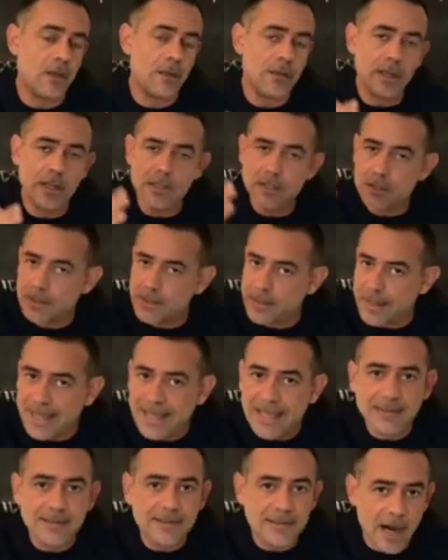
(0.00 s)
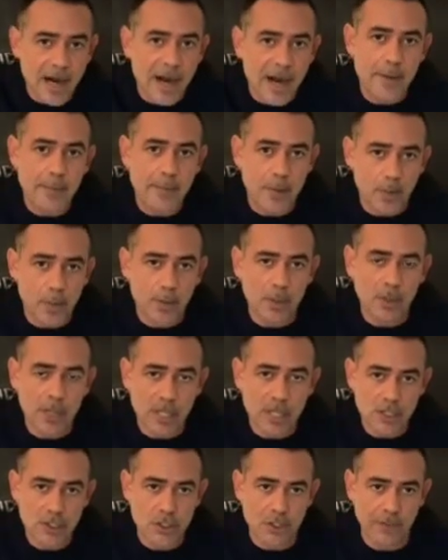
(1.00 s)
it's the entire
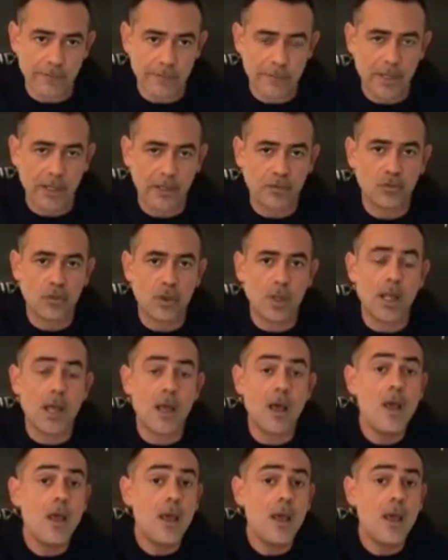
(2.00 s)
population of Venezuela,